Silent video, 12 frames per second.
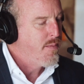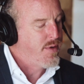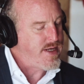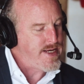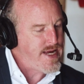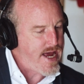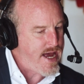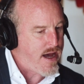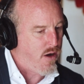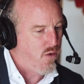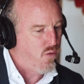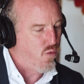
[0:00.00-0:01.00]
But
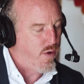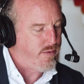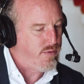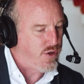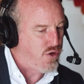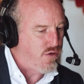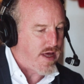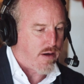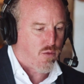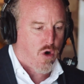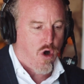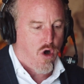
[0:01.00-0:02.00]
now when we do that,
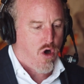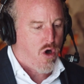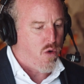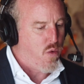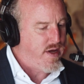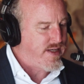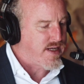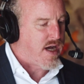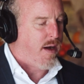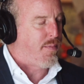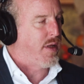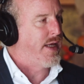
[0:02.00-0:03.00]
we're always
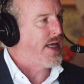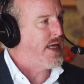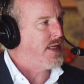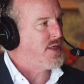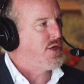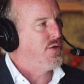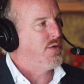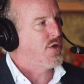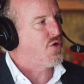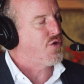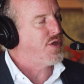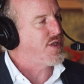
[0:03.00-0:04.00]
coupling it to
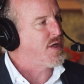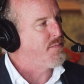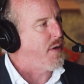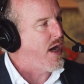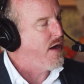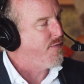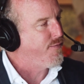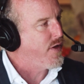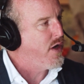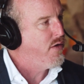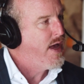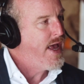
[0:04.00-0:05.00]
increasing bile
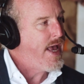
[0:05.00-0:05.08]
flow